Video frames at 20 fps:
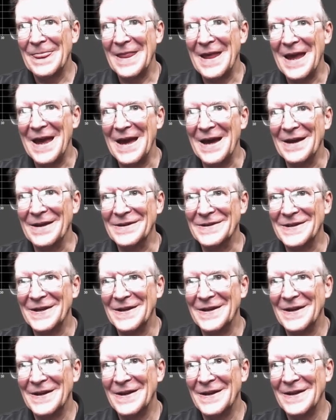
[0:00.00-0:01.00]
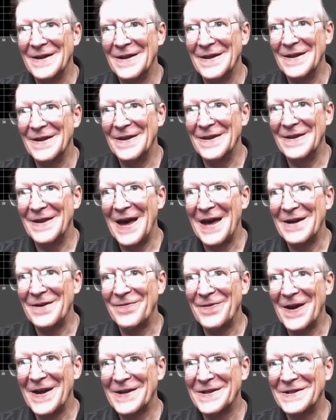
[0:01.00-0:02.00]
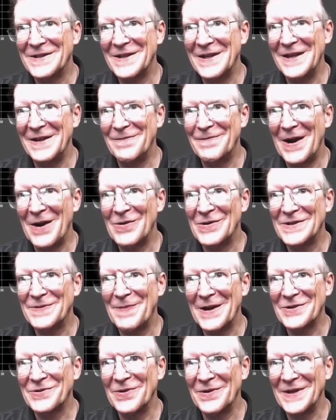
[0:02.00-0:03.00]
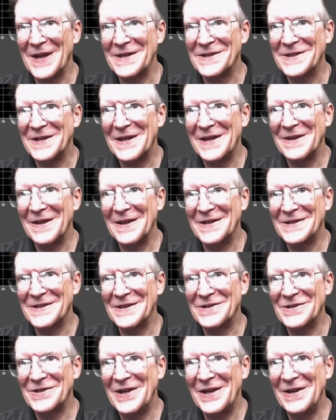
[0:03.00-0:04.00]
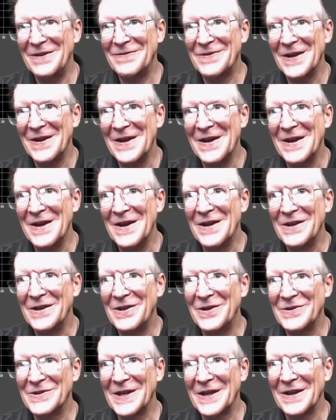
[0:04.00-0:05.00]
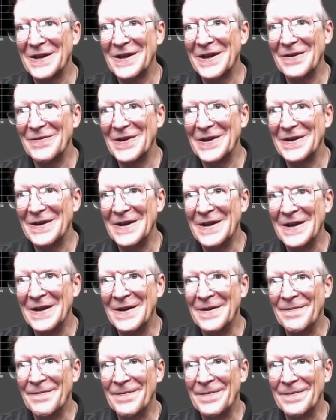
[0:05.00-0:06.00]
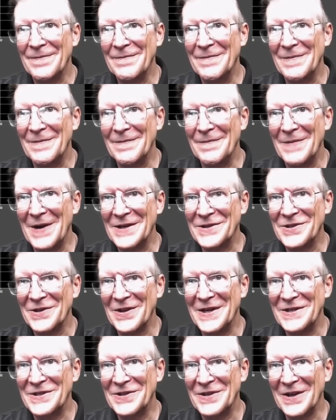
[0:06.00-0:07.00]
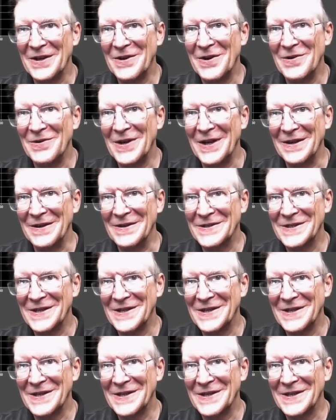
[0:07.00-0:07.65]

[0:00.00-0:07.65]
And that affects the power spectral density that is achieved using a given modulation encoding